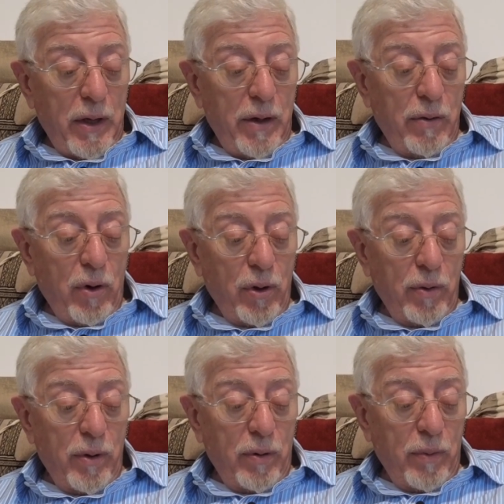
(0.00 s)
he
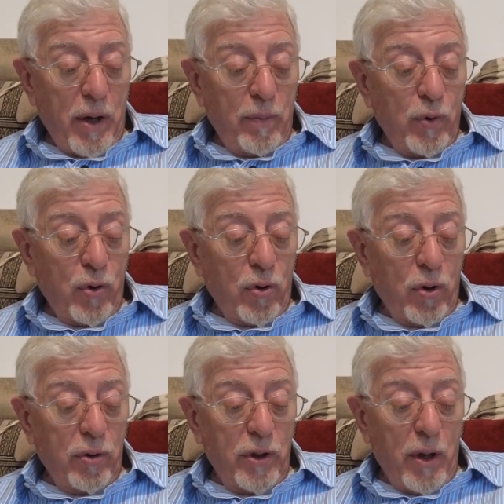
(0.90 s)
wrote a book
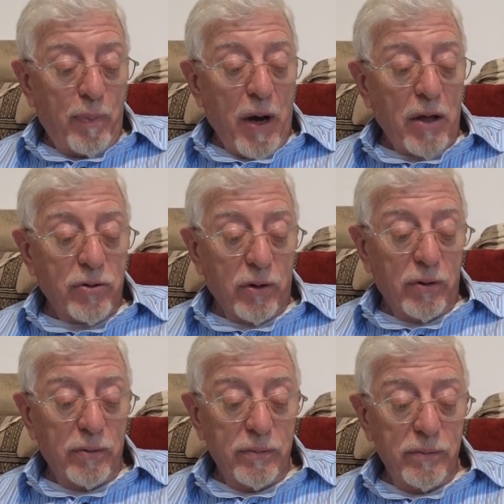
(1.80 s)
called The Apostle,